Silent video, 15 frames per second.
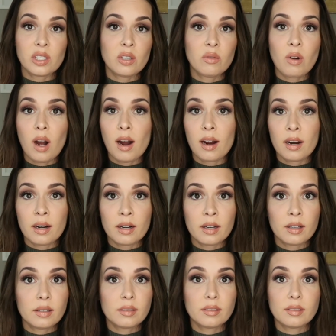You
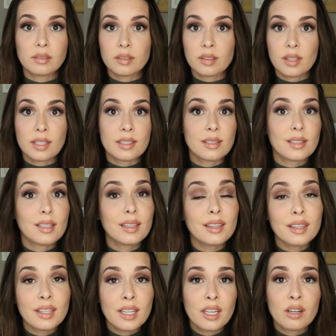are this
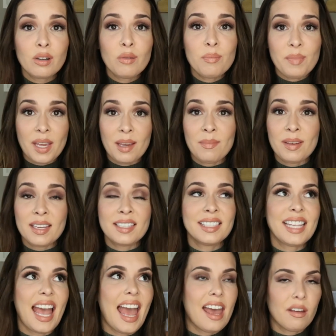little
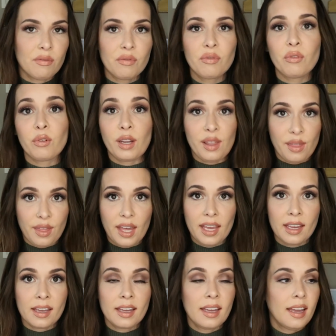baby's
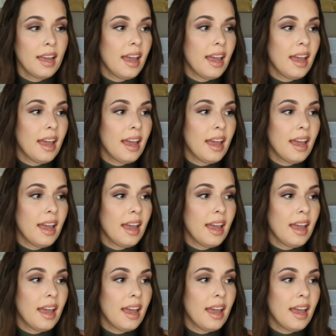everything.